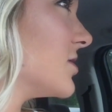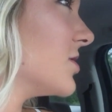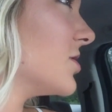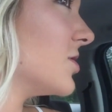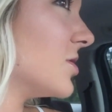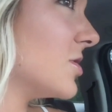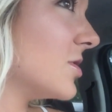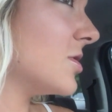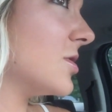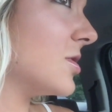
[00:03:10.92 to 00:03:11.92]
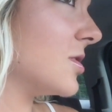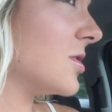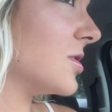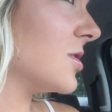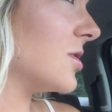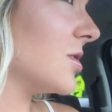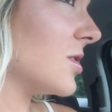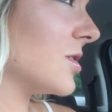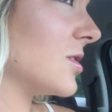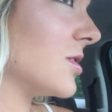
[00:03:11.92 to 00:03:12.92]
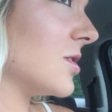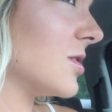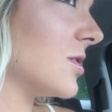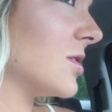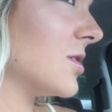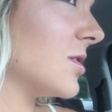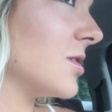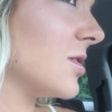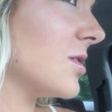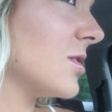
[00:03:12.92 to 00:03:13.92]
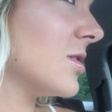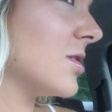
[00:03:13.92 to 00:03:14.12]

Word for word: So I'll be 5'9 3/4".